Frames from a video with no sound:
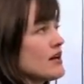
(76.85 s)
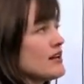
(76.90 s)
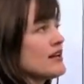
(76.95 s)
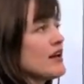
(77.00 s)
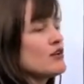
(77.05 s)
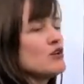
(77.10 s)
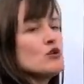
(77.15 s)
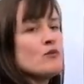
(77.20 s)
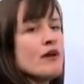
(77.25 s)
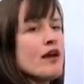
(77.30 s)
Now,
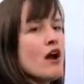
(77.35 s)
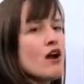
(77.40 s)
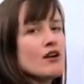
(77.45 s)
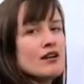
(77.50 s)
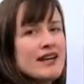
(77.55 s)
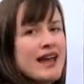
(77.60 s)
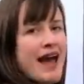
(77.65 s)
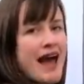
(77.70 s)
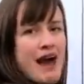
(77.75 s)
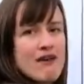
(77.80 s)
you may
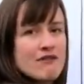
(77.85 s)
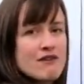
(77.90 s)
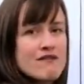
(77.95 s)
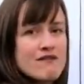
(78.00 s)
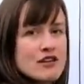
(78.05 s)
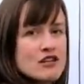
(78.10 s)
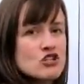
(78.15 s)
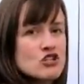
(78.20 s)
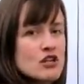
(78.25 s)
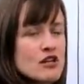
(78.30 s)
already have a
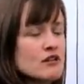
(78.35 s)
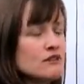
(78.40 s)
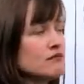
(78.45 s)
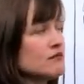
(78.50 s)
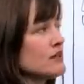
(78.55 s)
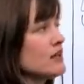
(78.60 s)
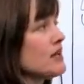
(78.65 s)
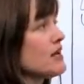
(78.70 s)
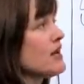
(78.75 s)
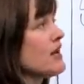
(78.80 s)

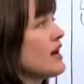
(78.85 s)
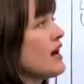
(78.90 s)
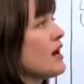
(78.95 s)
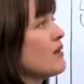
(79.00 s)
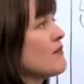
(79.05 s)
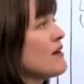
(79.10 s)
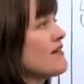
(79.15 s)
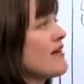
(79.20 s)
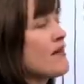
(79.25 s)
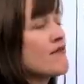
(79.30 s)
vision,
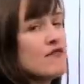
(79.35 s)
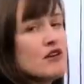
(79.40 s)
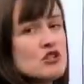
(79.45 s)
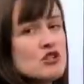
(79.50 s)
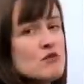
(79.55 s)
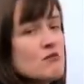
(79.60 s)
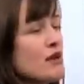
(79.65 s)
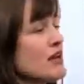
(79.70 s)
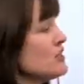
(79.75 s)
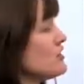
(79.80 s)
and that
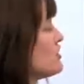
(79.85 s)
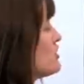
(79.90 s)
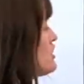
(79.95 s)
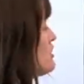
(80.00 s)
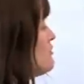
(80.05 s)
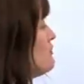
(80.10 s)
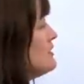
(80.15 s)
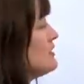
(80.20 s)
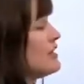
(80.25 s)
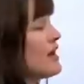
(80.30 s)
vision may need
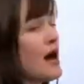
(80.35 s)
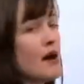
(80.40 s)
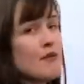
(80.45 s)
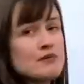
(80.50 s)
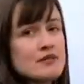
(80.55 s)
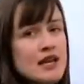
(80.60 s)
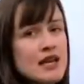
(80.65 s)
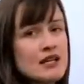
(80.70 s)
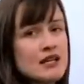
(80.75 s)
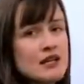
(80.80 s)
to be
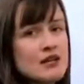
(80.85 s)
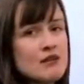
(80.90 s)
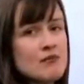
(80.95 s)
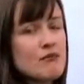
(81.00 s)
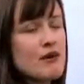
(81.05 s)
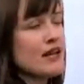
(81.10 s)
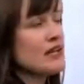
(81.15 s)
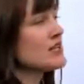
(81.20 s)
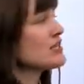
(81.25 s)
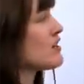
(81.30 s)
updated
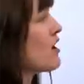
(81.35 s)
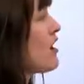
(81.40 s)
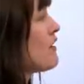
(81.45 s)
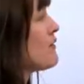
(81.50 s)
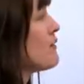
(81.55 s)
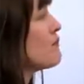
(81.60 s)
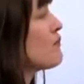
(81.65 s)
based on the